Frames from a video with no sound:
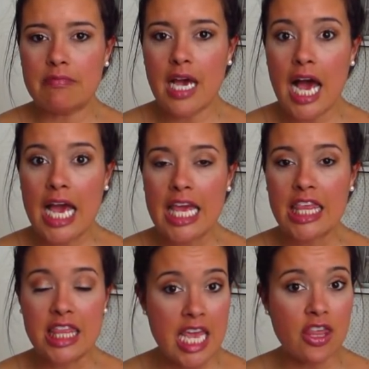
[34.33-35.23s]

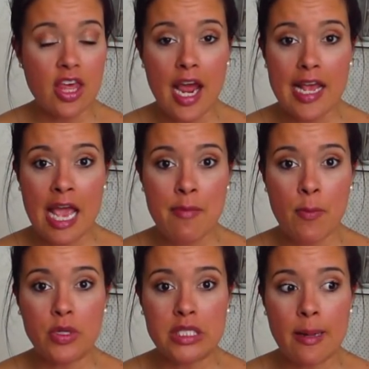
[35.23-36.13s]
I think that I came
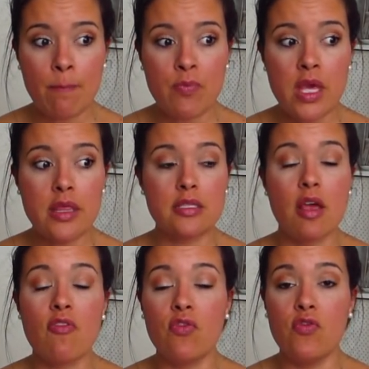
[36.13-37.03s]
up with something that's
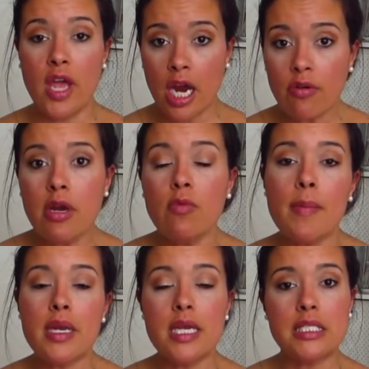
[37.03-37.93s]
very
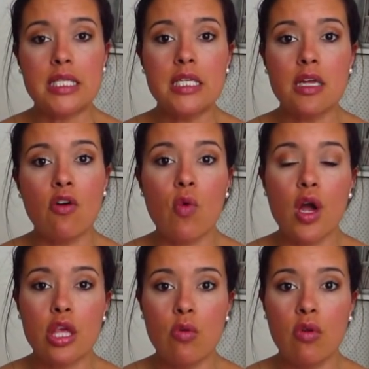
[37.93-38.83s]
reminiscent of
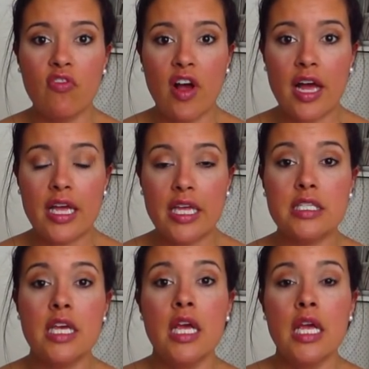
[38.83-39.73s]
what you would find